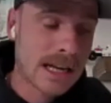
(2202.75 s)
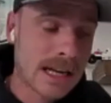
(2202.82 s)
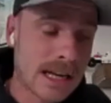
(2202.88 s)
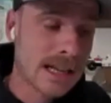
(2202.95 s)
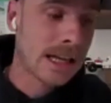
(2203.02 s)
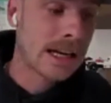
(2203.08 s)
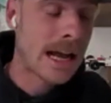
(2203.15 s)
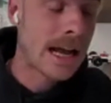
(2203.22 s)
I
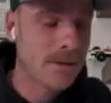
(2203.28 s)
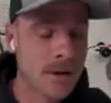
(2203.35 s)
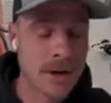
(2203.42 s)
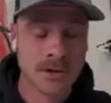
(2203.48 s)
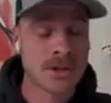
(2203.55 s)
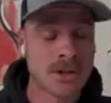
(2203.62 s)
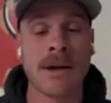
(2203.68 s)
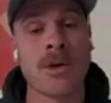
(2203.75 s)
think now no,
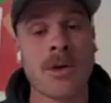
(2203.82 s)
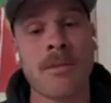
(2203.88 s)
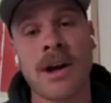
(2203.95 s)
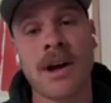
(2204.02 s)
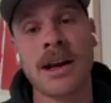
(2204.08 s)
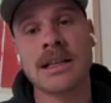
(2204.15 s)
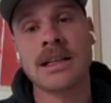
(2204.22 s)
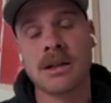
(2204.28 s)
to get more
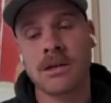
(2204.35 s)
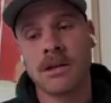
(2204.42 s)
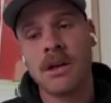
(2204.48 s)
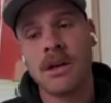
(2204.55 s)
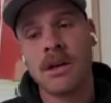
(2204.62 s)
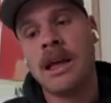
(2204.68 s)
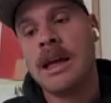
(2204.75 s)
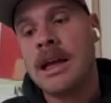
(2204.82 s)
money. So
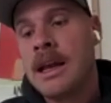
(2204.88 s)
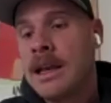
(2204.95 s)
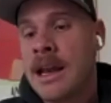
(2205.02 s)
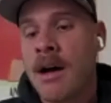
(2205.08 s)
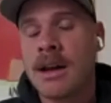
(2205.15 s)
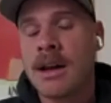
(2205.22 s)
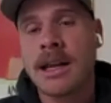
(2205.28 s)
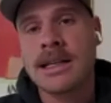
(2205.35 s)

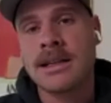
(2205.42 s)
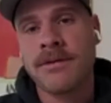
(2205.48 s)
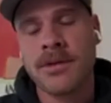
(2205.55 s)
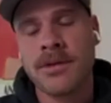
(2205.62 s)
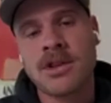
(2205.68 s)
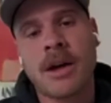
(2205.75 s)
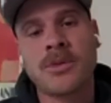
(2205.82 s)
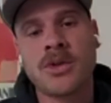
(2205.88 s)
nowadays, if you're
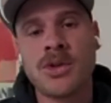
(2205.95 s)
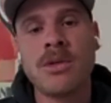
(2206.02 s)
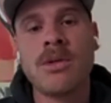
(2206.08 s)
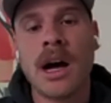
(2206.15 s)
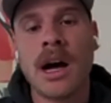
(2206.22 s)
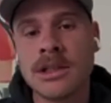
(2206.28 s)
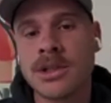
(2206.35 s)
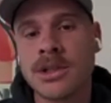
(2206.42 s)
top
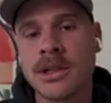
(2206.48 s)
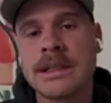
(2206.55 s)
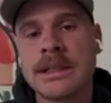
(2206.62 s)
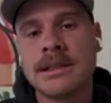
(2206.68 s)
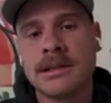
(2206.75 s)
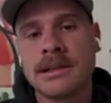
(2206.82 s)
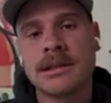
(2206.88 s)
200,